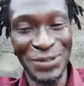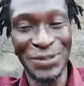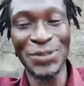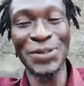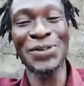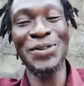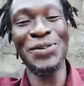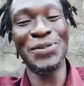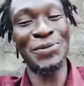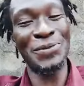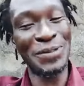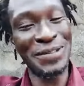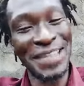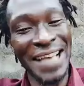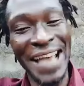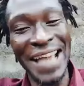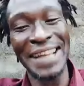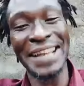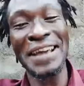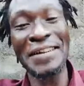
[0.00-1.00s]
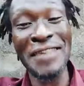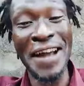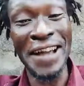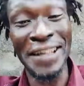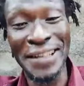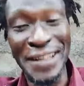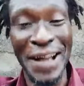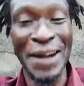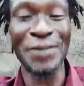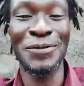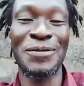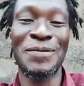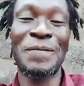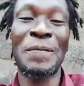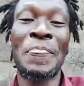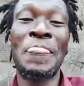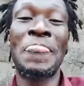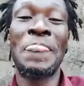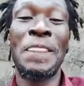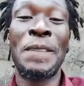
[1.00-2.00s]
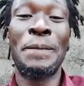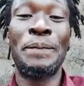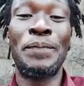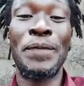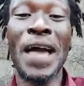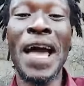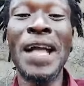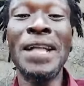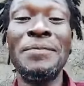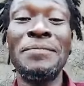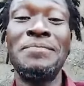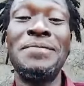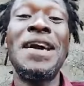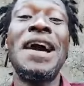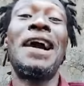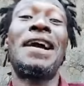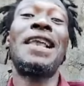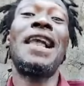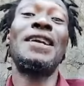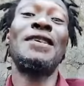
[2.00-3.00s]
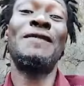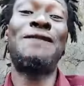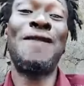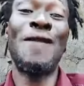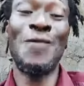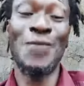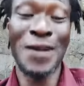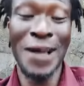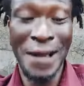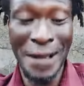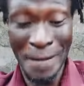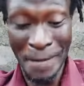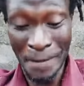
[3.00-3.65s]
So what's that a day right now? And me are glad if I wanna.